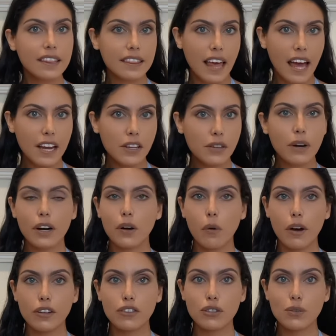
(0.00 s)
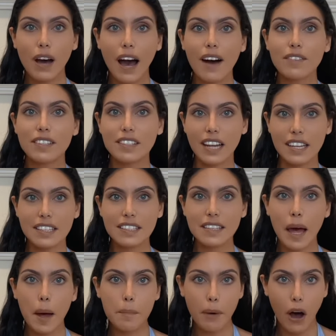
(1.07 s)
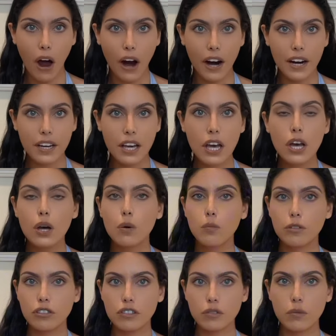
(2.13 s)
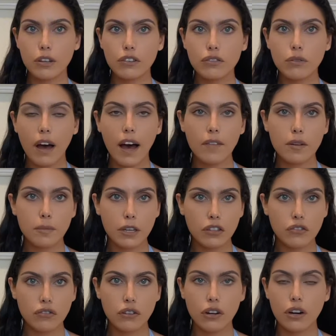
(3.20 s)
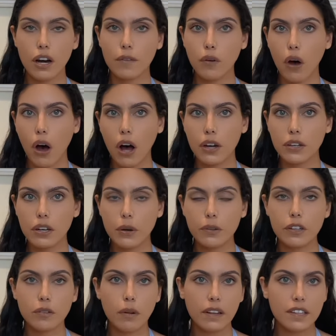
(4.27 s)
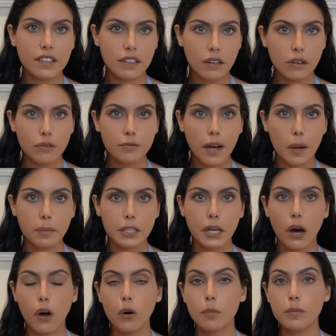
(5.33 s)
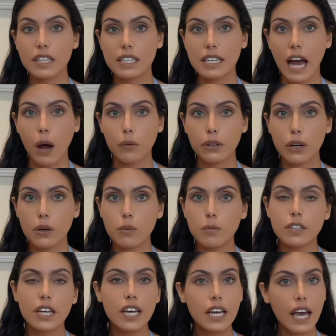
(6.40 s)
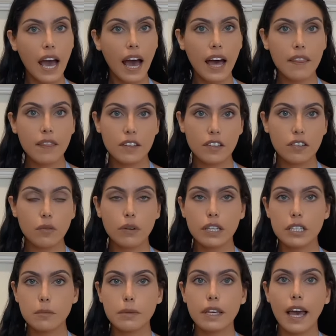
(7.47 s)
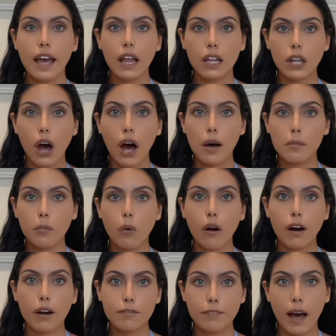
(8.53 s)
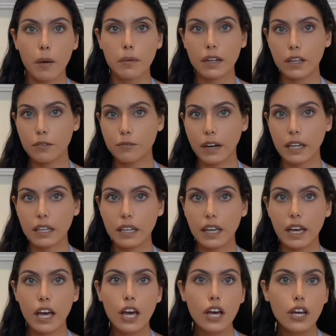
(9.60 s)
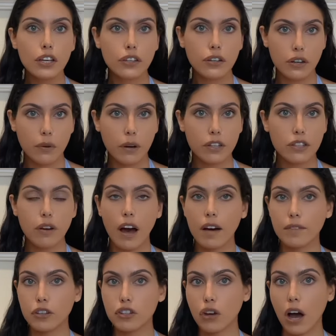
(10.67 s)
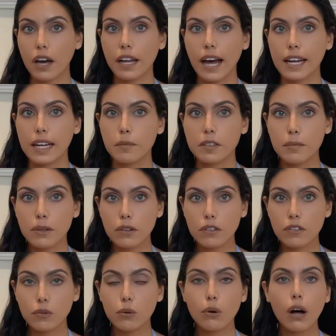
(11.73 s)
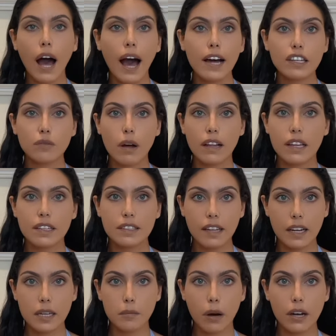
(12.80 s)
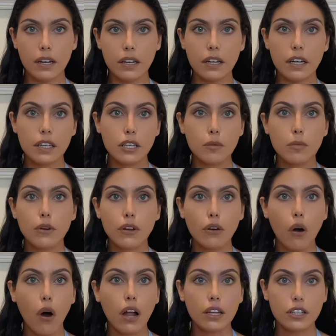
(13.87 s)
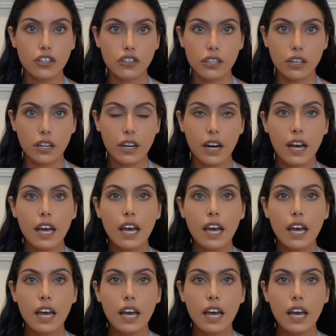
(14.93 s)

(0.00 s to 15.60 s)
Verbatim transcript: Then you are going to have Sunset Park, which is going to have a mixture of condos as well as single family homes and townhomes. And this is going to be a lot more family friendly. You're going to have the John Adams Middle School as well as Santa Monica Community College here.